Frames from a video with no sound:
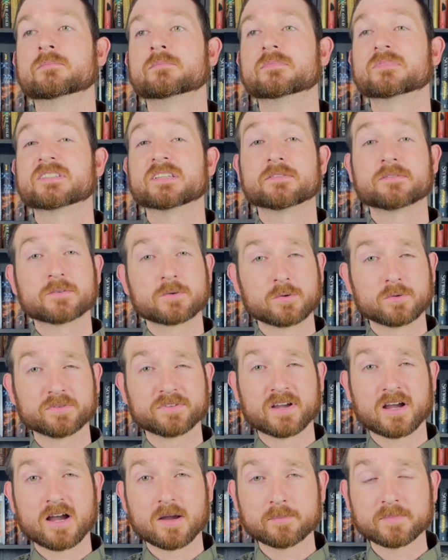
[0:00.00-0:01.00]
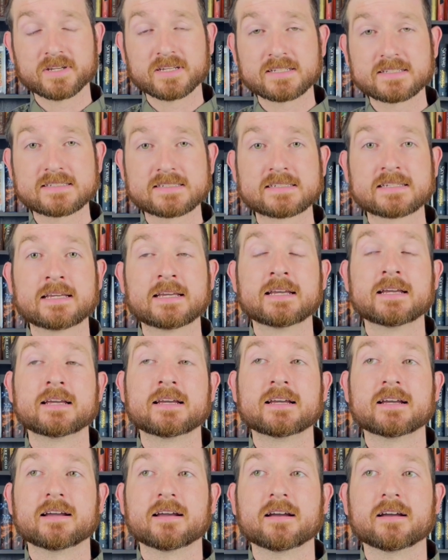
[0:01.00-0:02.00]
difficult topics,
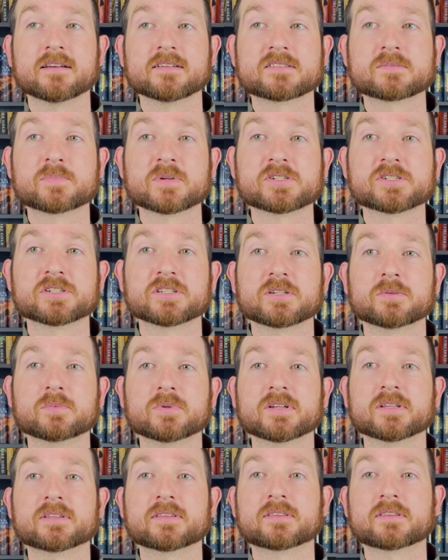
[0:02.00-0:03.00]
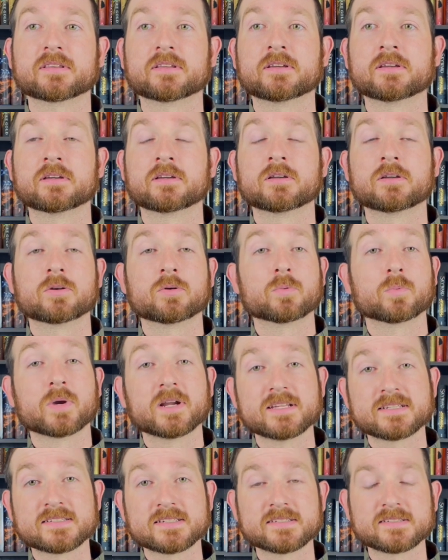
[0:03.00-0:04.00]
especially with
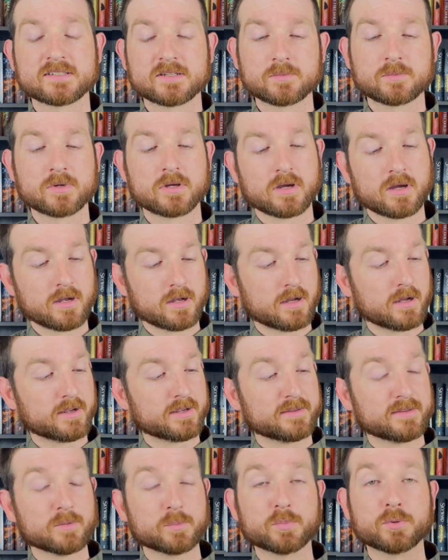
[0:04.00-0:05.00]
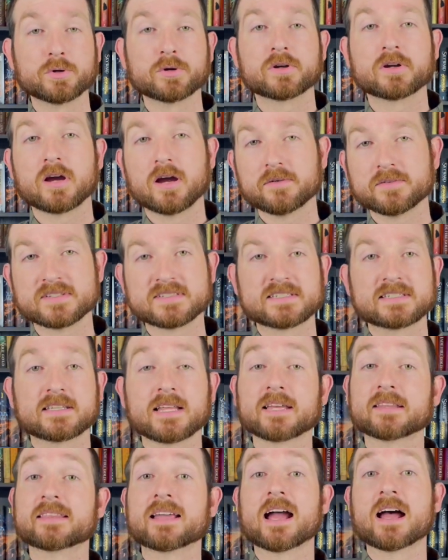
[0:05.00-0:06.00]
racism. In the book, obviously,
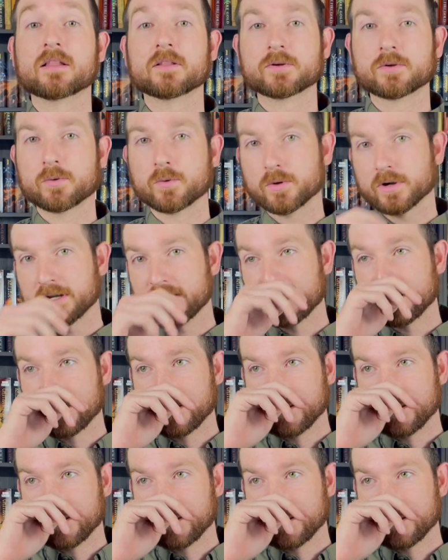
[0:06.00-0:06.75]
like the allegory